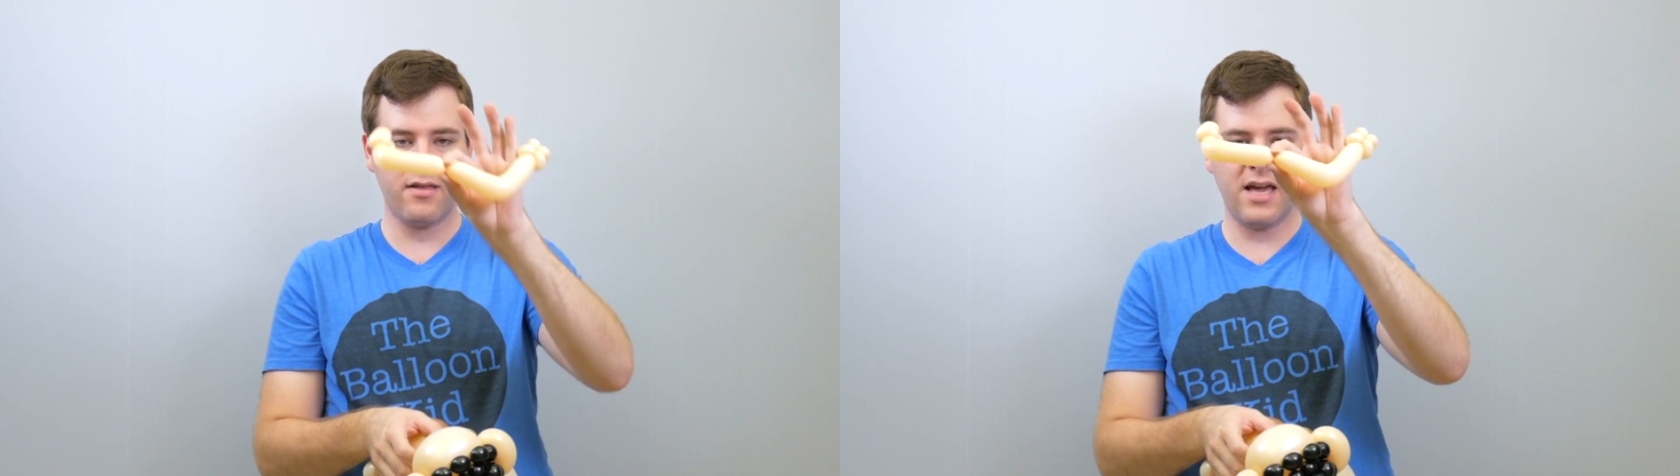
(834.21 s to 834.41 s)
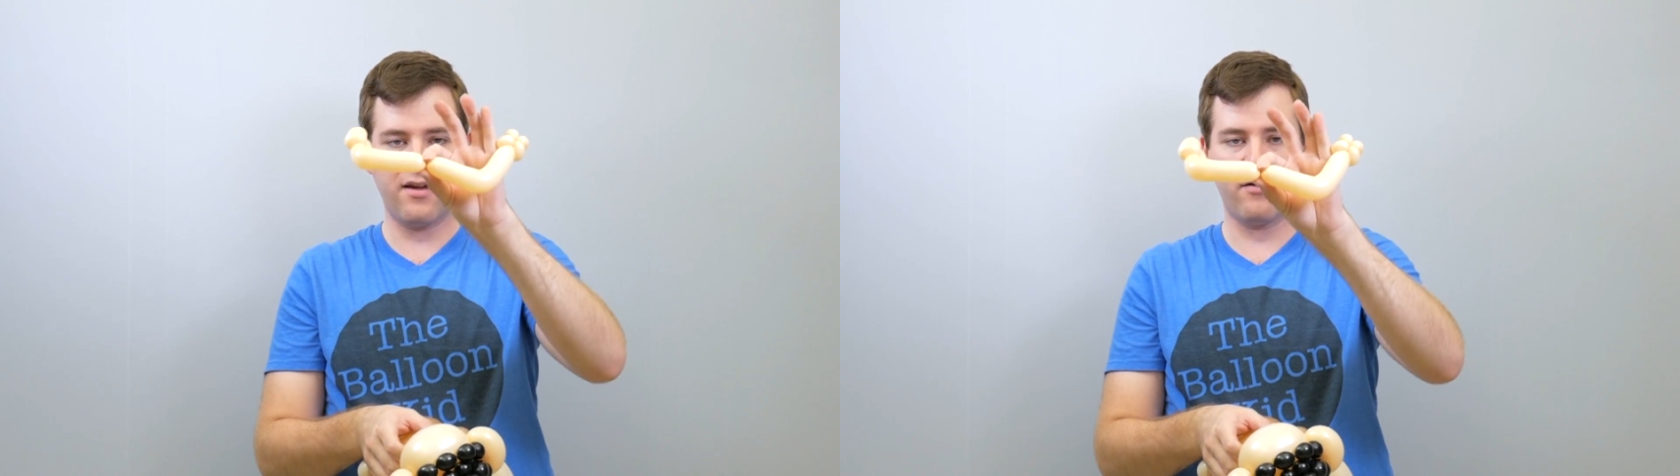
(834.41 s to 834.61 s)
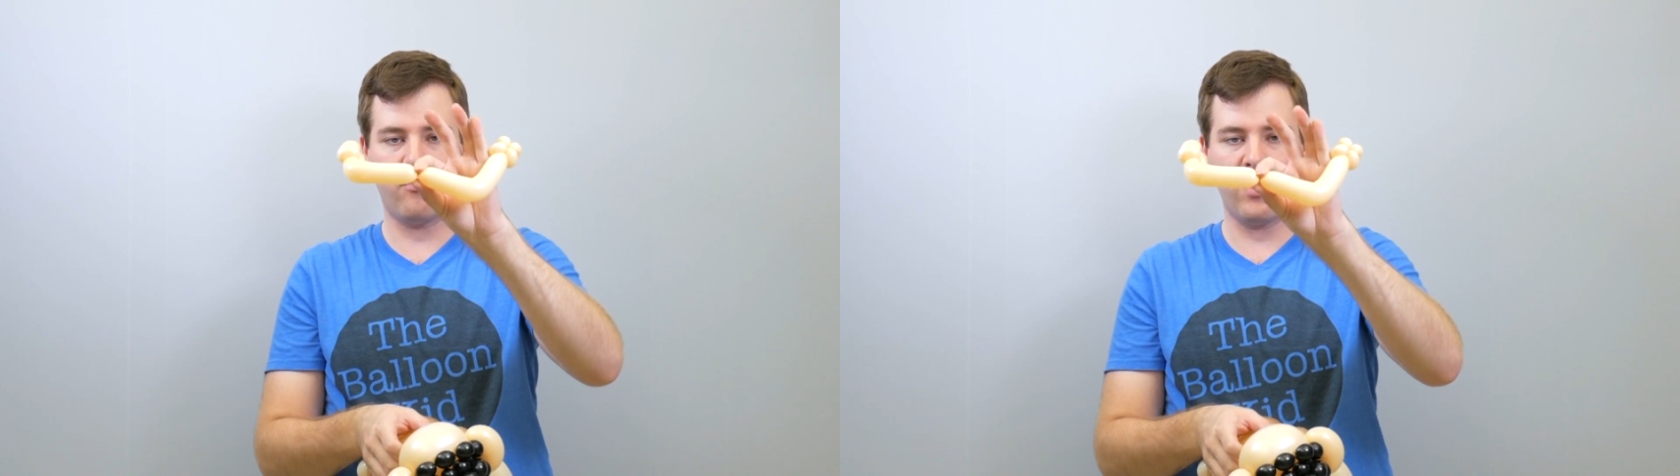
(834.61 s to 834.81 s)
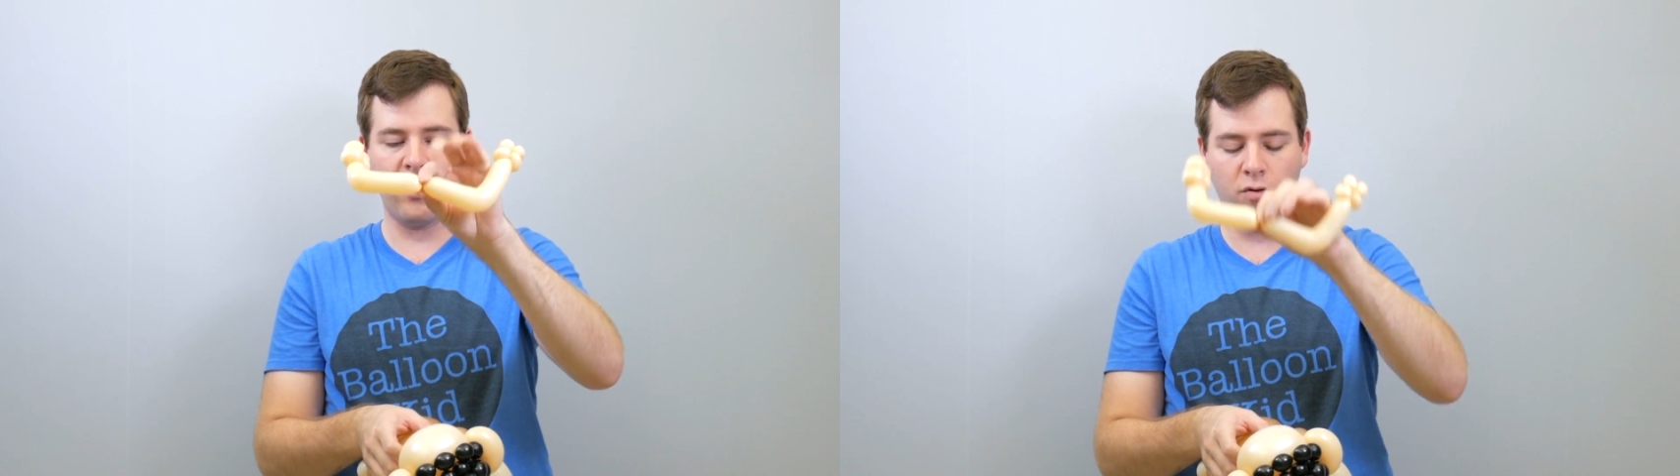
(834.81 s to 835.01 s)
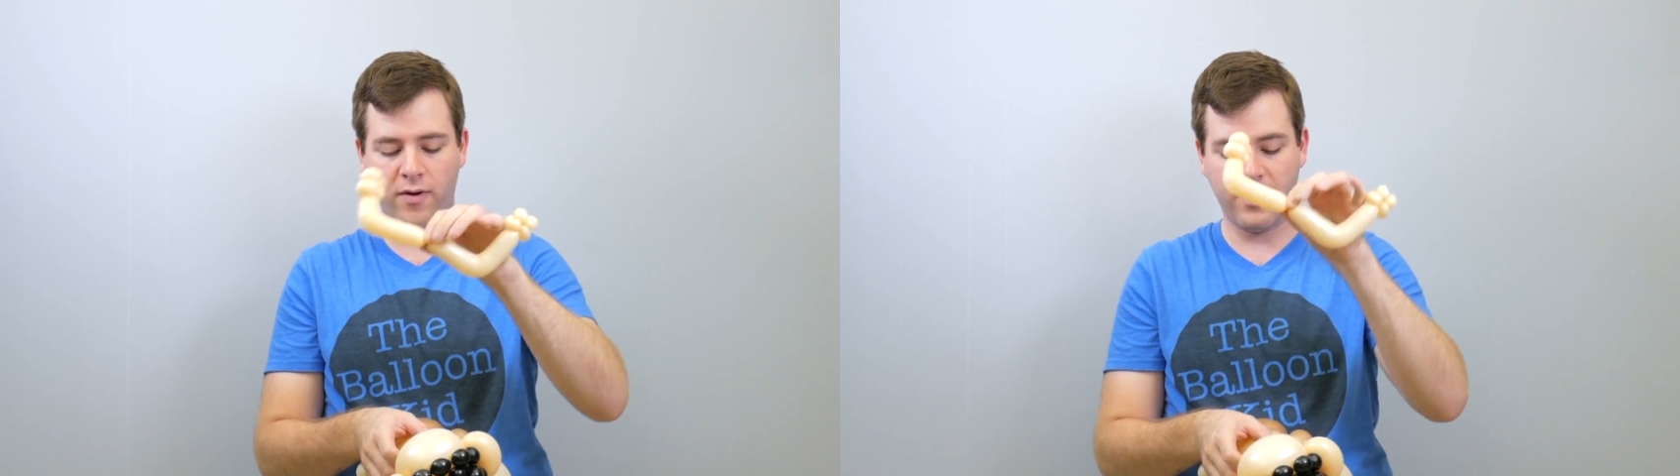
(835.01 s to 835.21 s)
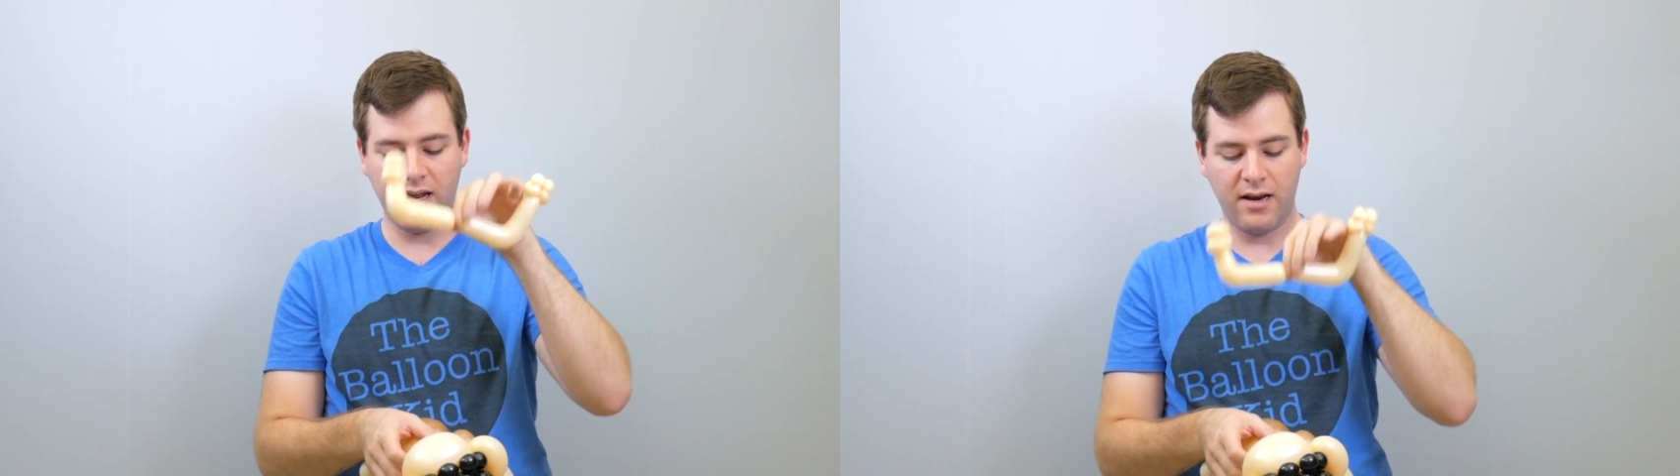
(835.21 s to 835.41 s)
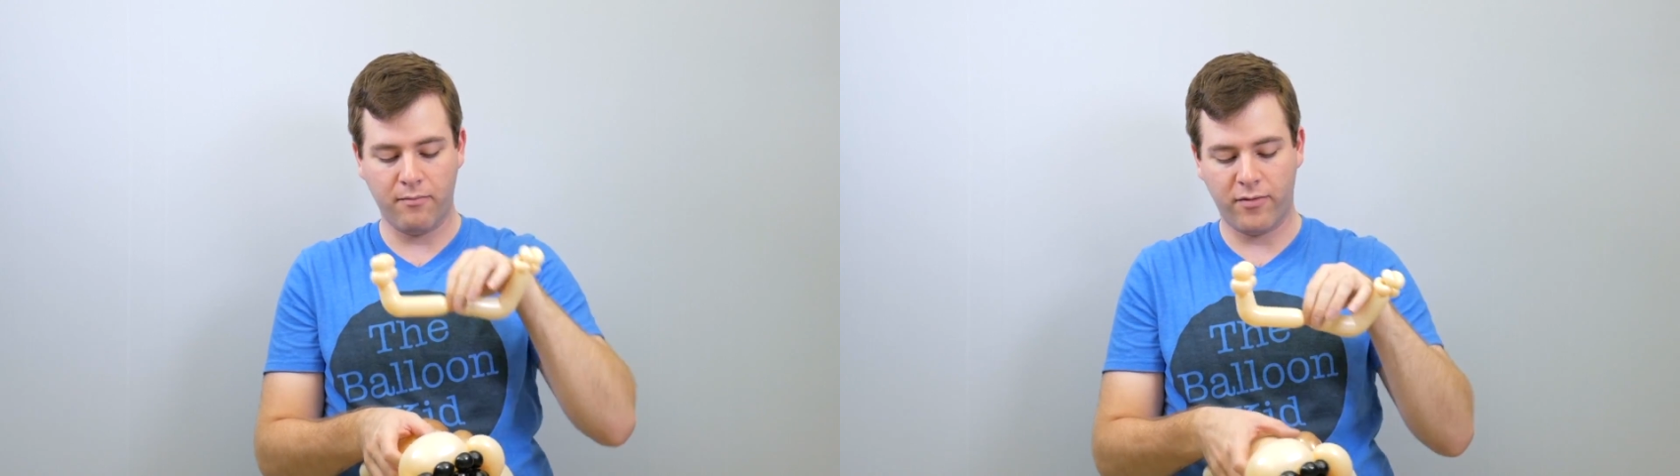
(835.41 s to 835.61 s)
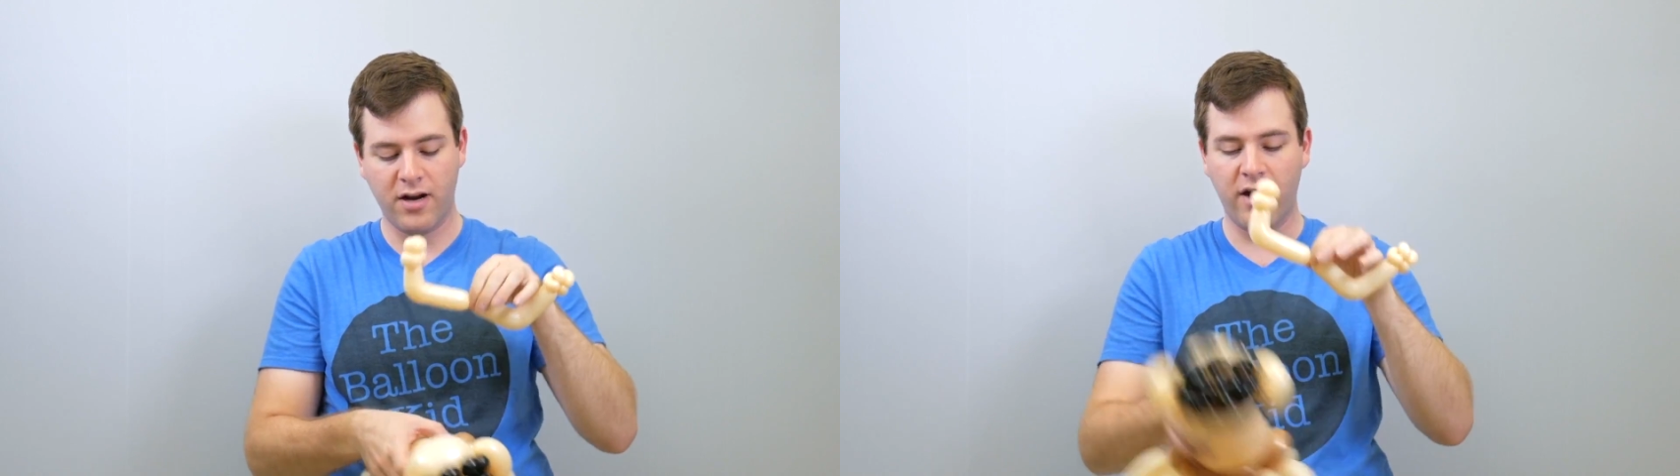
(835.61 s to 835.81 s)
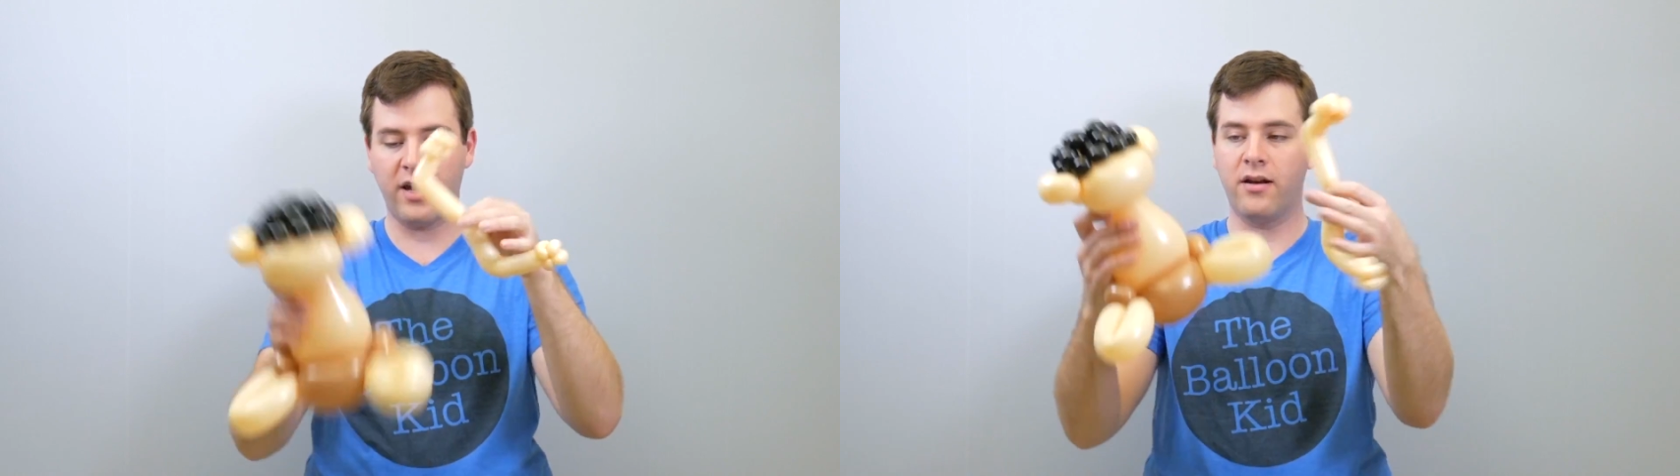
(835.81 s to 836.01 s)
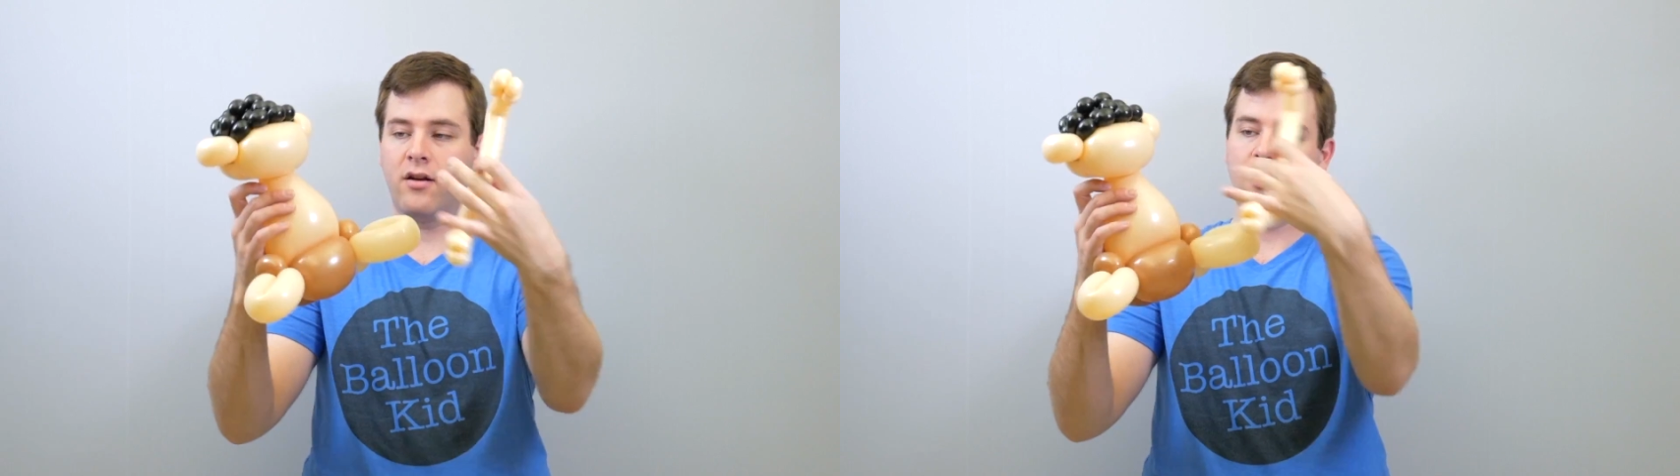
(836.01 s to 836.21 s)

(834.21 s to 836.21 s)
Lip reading: Take where you twisted it and tuck it